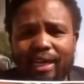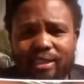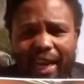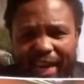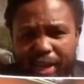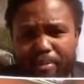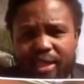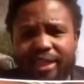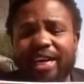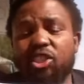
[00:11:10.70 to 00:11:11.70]
the enemy
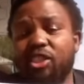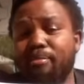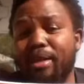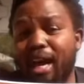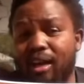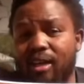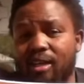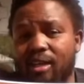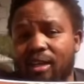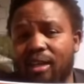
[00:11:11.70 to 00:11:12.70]
catches them young
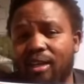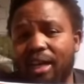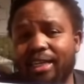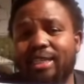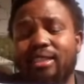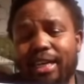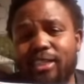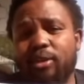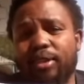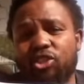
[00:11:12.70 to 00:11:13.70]
and then
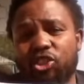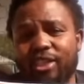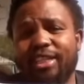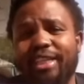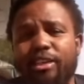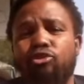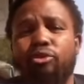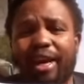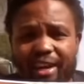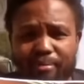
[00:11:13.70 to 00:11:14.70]
turns our children
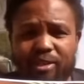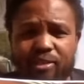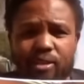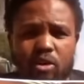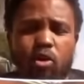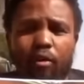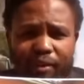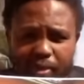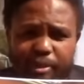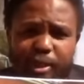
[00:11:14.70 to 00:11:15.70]
into enemies of
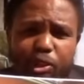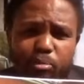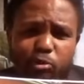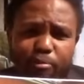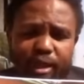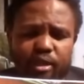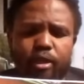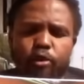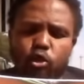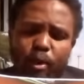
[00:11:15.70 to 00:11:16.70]
liberation movement.
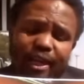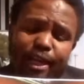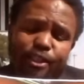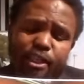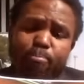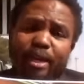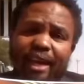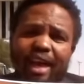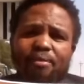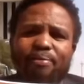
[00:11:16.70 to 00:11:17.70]
So when they see
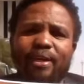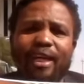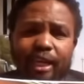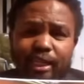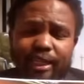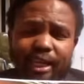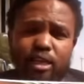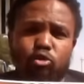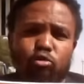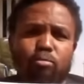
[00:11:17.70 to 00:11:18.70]
BLF in the
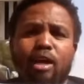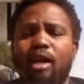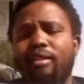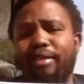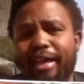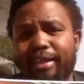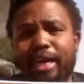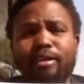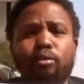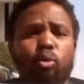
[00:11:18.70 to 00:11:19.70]
classroom, they
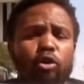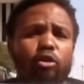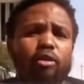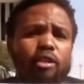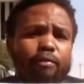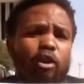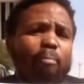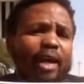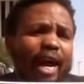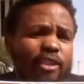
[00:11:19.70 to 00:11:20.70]
then will not develop
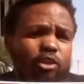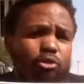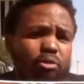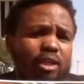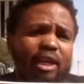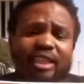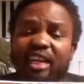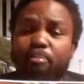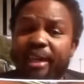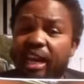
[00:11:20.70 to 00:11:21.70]
an attitude
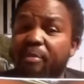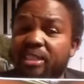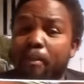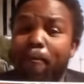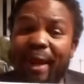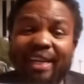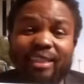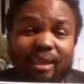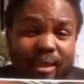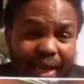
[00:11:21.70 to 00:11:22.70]
that BLF is a bad
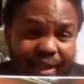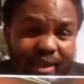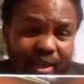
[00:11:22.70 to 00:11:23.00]
thing.